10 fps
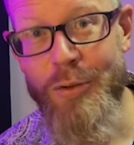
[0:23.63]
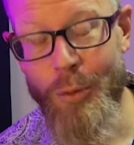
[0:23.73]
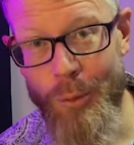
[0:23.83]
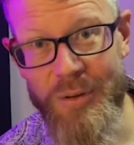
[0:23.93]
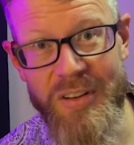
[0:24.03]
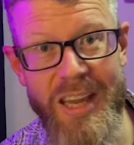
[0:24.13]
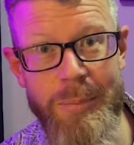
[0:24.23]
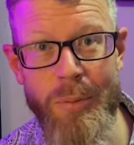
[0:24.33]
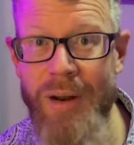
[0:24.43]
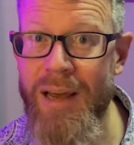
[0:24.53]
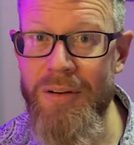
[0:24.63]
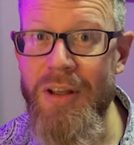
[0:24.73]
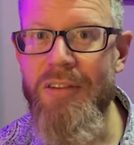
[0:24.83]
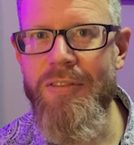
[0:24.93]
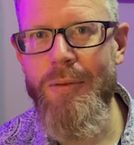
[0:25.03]
tool to keep around
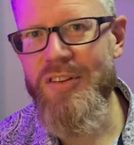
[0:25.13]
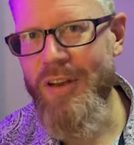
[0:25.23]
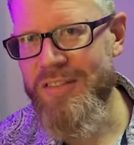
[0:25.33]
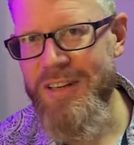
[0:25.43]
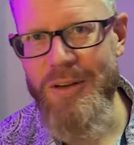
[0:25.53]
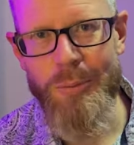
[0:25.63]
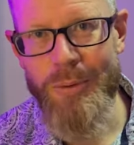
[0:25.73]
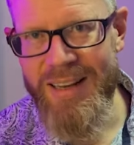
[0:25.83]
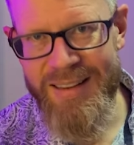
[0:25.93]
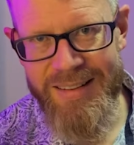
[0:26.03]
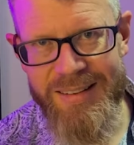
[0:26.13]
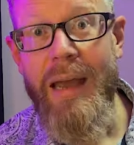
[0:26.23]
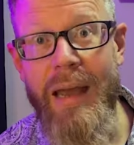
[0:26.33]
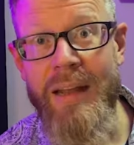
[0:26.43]
for adjusting your reeds.